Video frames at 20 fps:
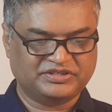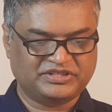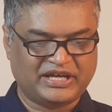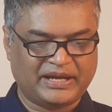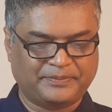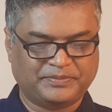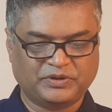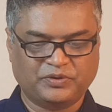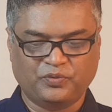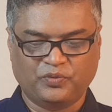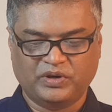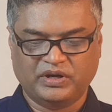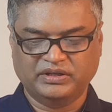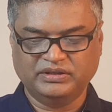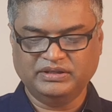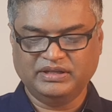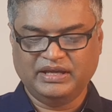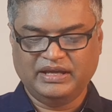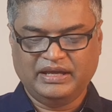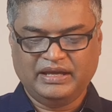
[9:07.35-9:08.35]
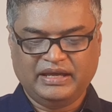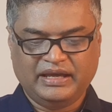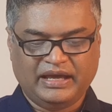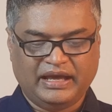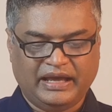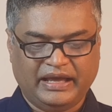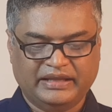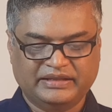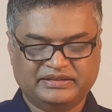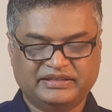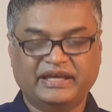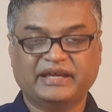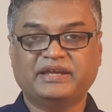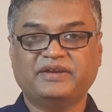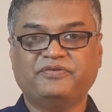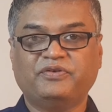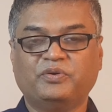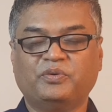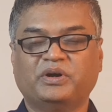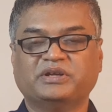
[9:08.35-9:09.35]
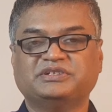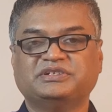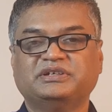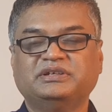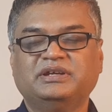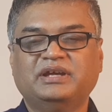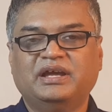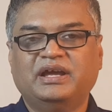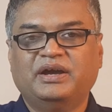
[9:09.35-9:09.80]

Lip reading: chapter 1. And thank you for watching.